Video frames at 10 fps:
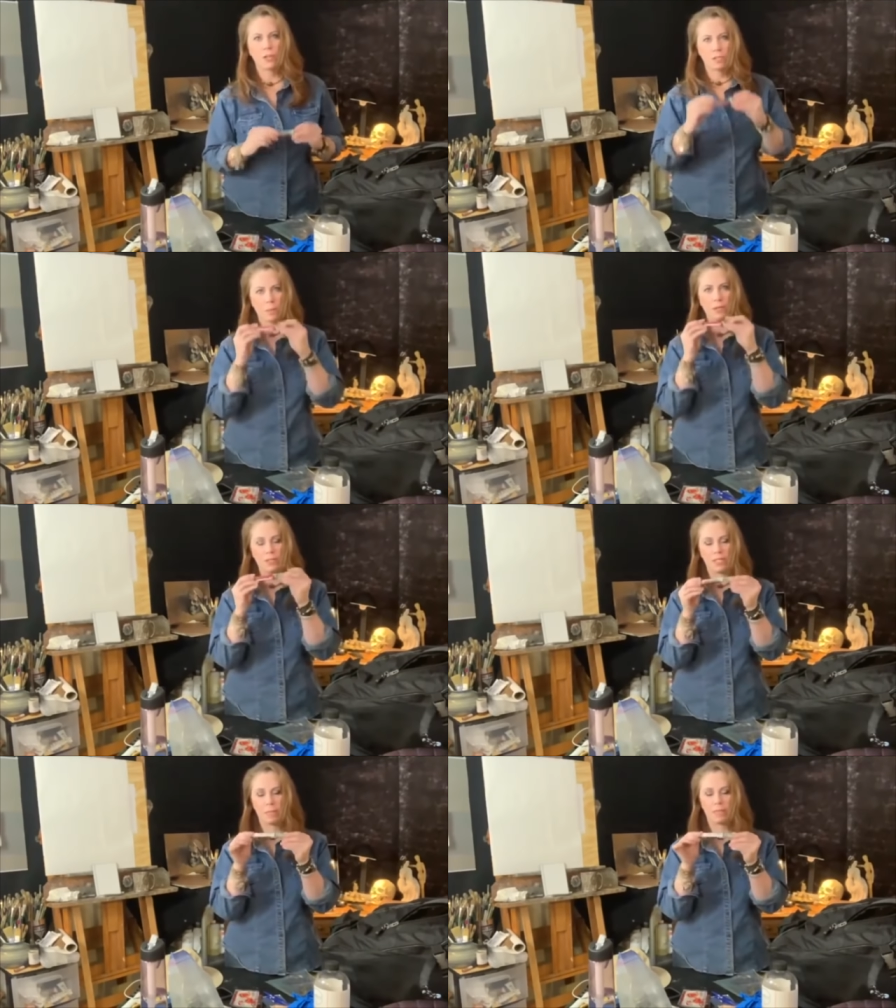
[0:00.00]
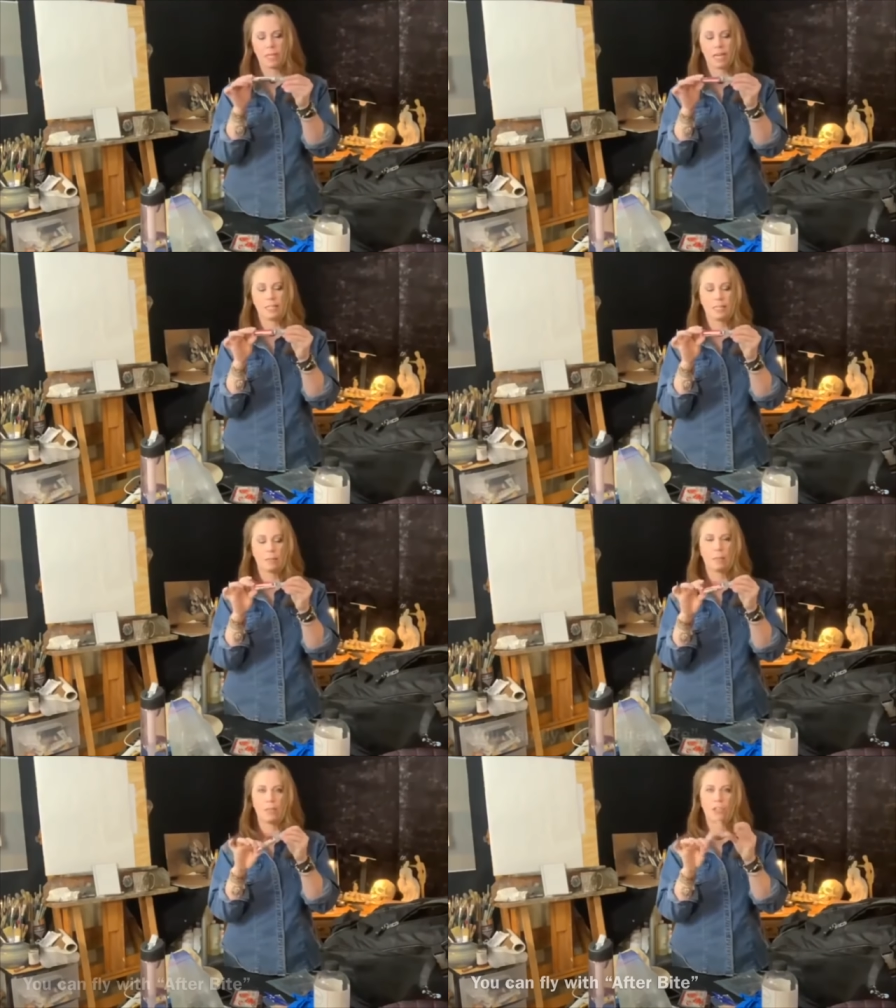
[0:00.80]
And it's about the same size,
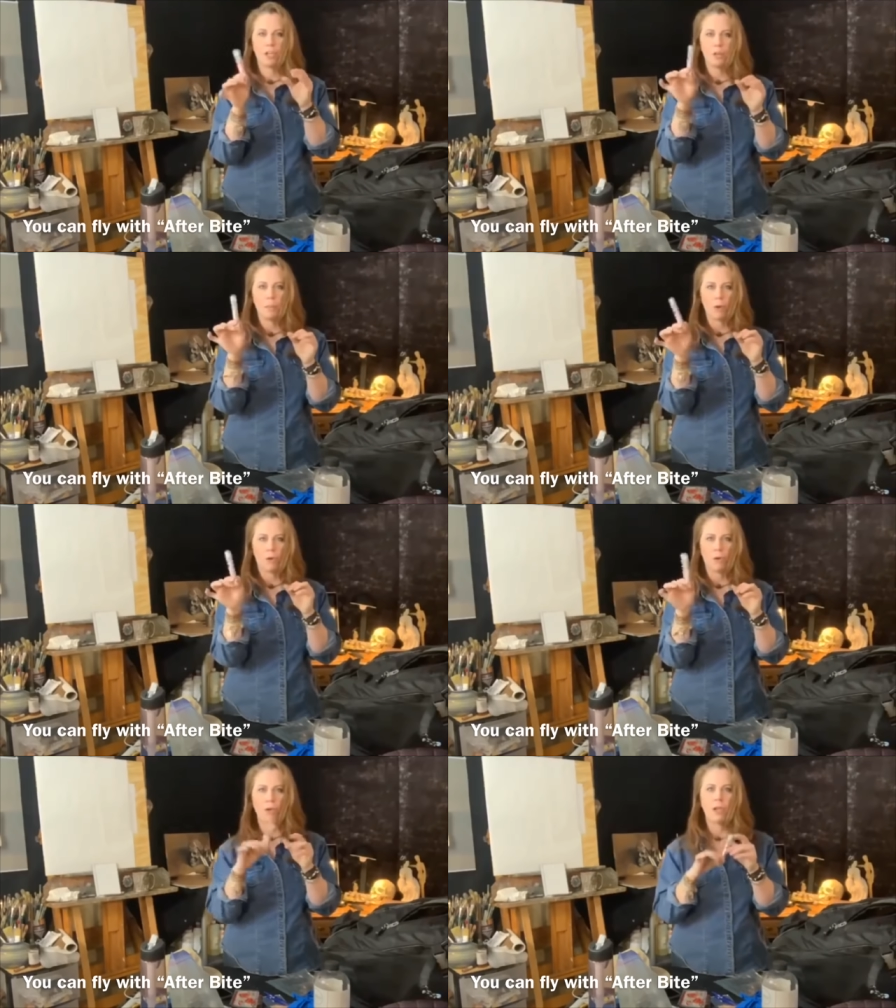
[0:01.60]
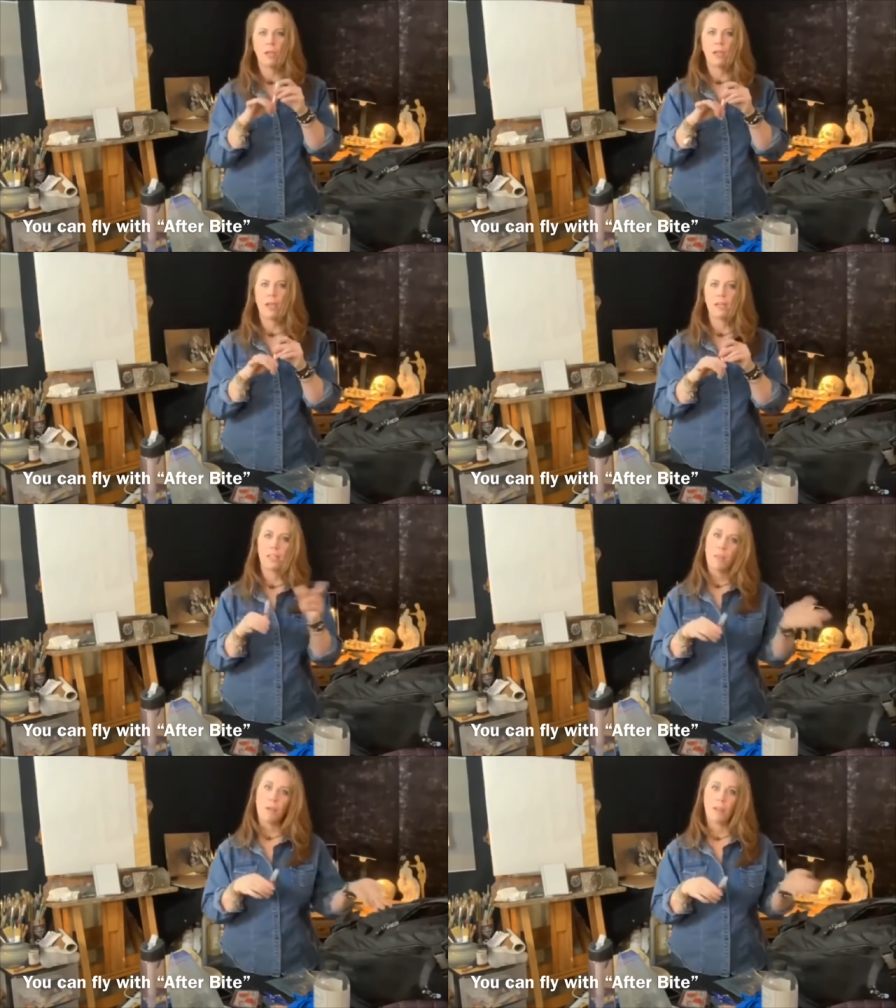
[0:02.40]
like a big chunky marker,
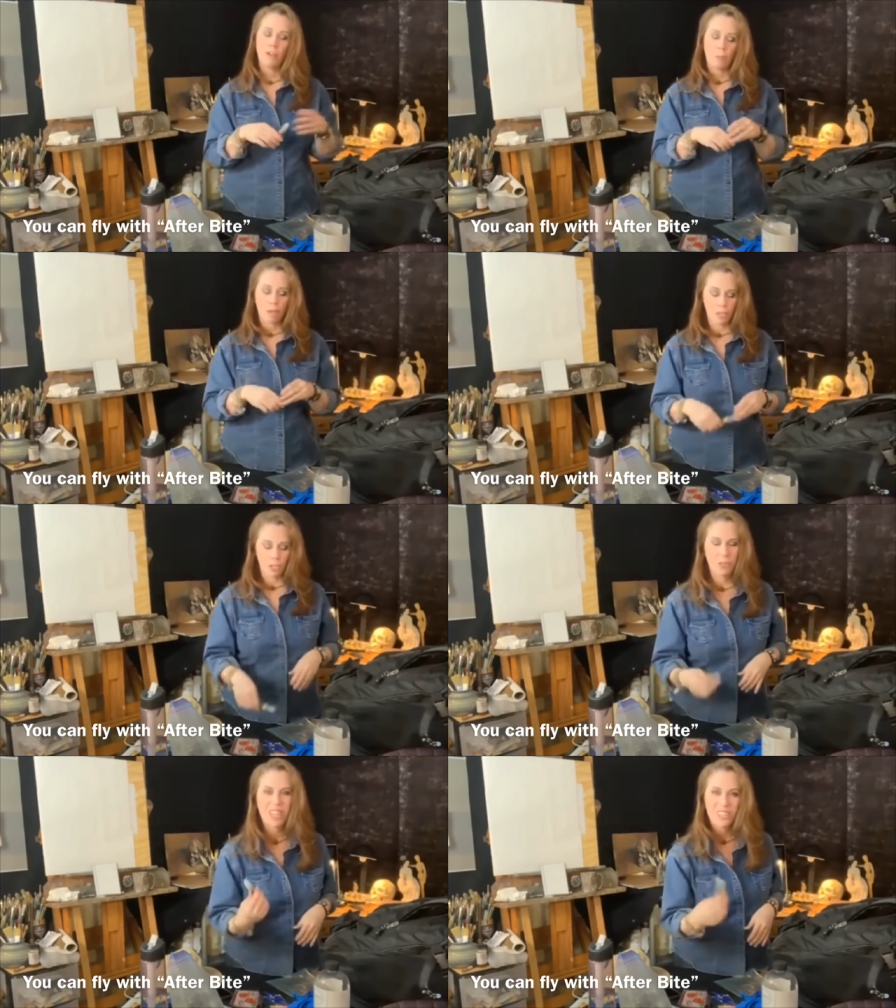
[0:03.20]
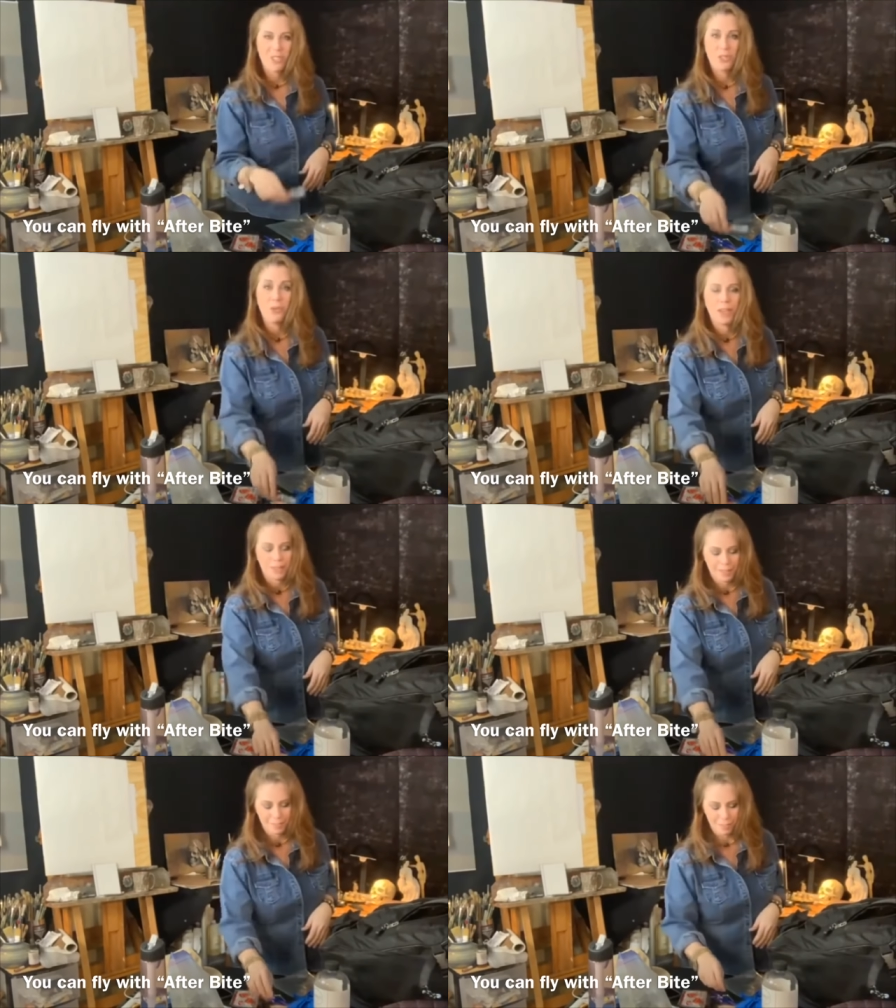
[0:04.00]
and keep it in your bag too in case you do
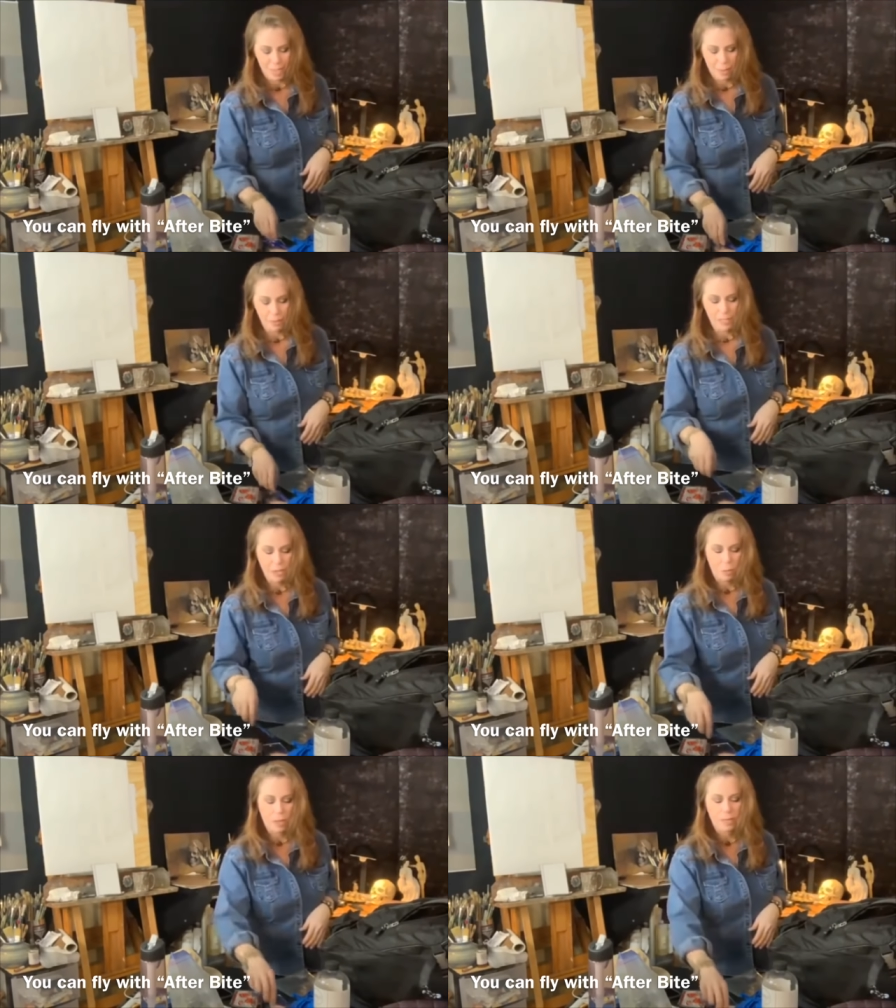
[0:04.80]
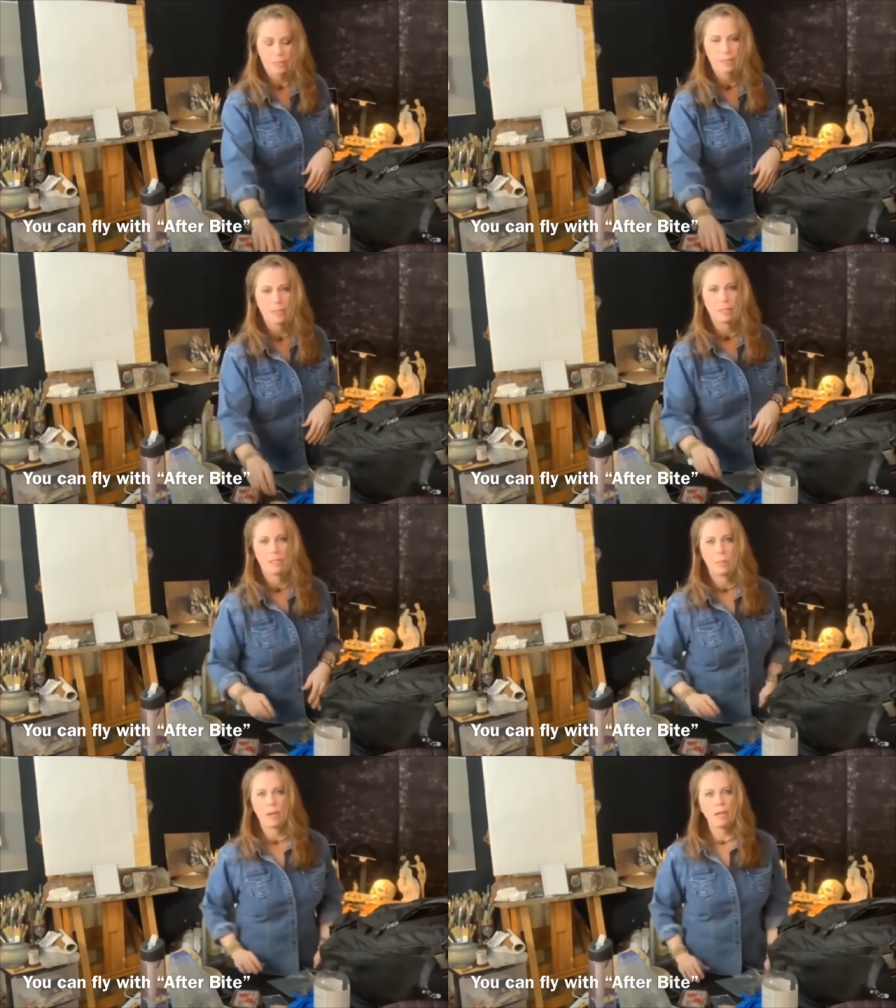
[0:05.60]
get uh, mosquito bites,
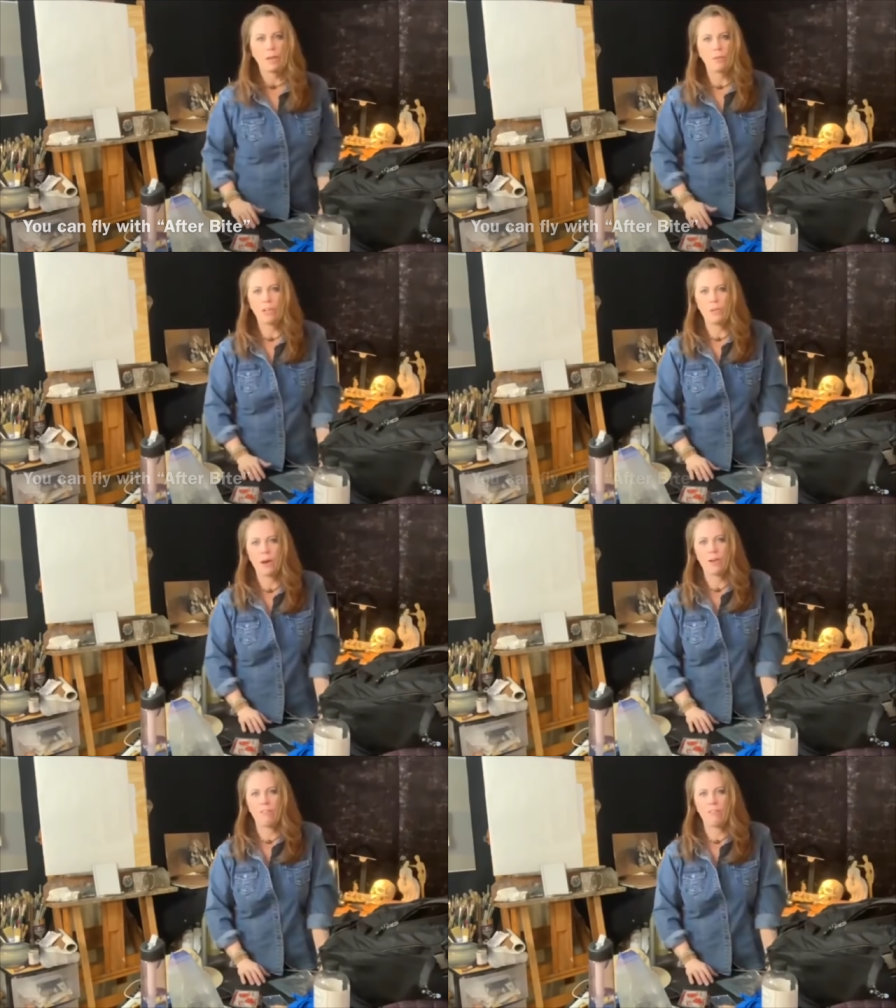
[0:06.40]
it, depending on where you are.